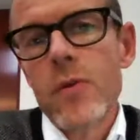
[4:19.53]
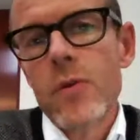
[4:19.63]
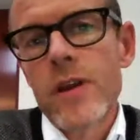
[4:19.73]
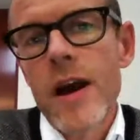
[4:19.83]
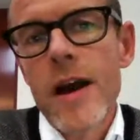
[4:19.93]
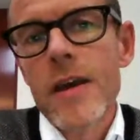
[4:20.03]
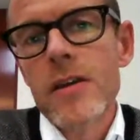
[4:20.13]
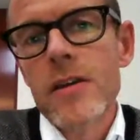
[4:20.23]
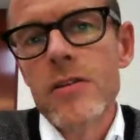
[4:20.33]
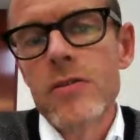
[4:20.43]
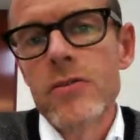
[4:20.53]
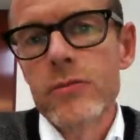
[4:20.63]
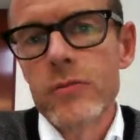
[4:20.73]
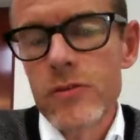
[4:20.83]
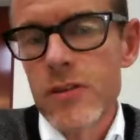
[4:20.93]
for CHI in
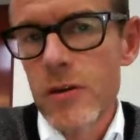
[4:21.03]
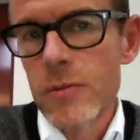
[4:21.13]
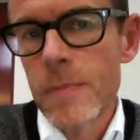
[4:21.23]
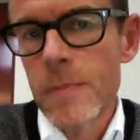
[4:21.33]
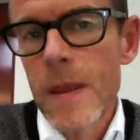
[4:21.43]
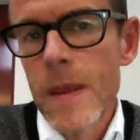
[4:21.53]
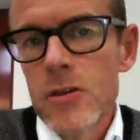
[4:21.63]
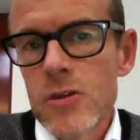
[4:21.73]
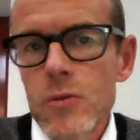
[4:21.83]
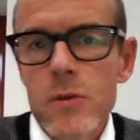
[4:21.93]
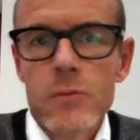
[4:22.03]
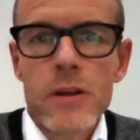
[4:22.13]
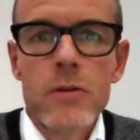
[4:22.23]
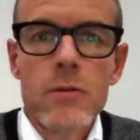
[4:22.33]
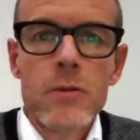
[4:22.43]
Toronto. So
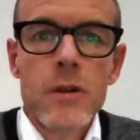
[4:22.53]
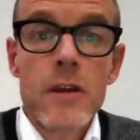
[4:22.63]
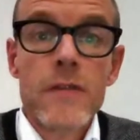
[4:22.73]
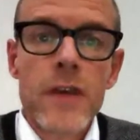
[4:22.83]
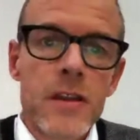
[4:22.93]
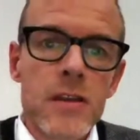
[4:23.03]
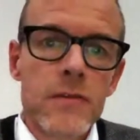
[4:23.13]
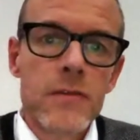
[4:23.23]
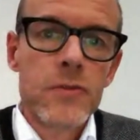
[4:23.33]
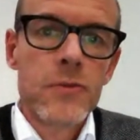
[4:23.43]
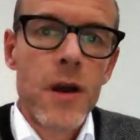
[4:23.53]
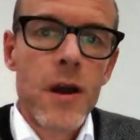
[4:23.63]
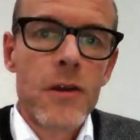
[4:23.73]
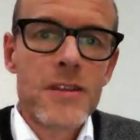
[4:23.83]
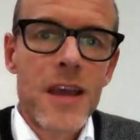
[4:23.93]
if any of you
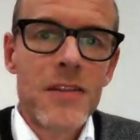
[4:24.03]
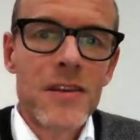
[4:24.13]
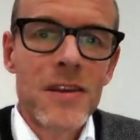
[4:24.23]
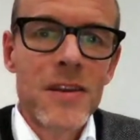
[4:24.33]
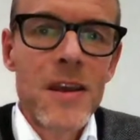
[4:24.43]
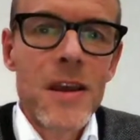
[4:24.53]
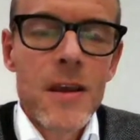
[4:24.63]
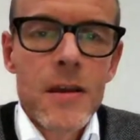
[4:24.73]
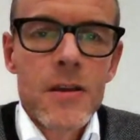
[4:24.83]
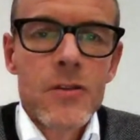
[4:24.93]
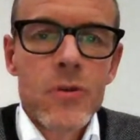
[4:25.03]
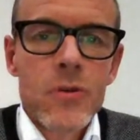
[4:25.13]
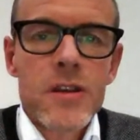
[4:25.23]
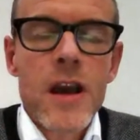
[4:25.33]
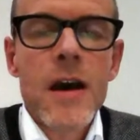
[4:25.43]
are attending
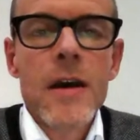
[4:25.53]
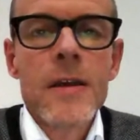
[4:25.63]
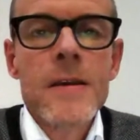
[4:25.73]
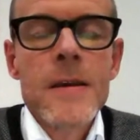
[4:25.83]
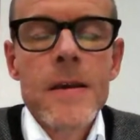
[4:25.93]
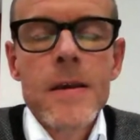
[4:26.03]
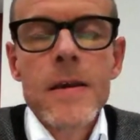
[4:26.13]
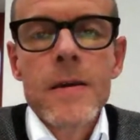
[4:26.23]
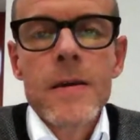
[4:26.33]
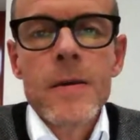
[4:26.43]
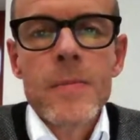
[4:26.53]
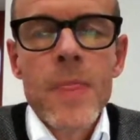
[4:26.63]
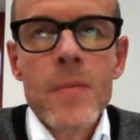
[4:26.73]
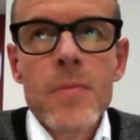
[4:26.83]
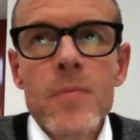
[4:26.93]
Nordic CHI,
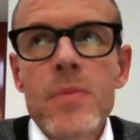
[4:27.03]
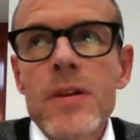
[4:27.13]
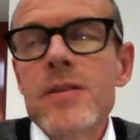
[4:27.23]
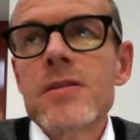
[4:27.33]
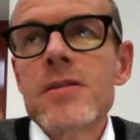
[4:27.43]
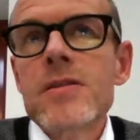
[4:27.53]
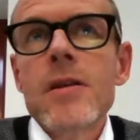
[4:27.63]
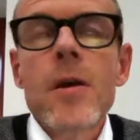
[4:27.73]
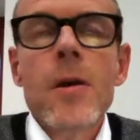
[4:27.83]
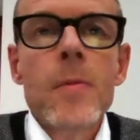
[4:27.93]
please